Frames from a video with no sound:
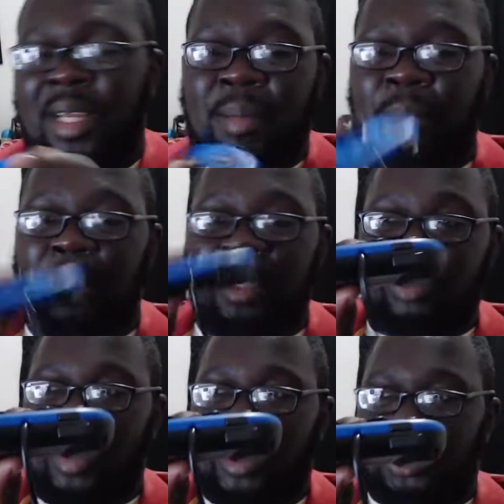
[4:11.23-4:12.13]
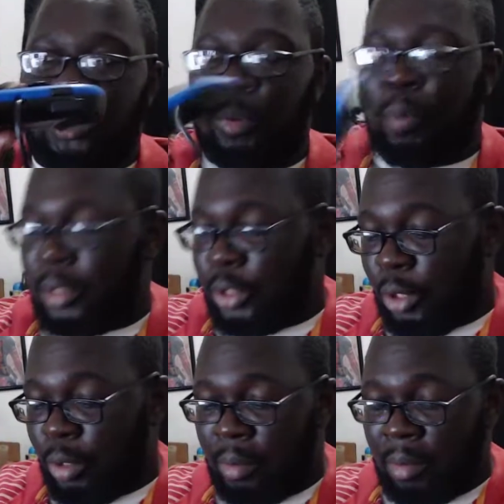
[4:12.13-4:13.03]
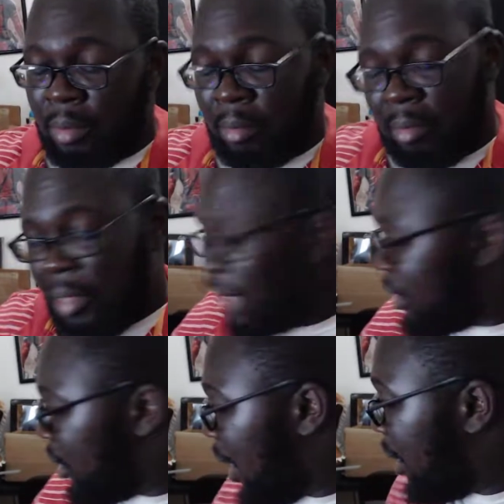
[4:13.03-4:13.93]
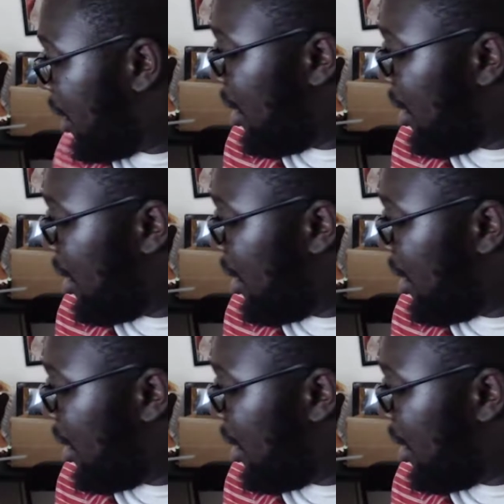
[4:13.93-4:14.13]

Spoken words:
But this one has 2. So that's that.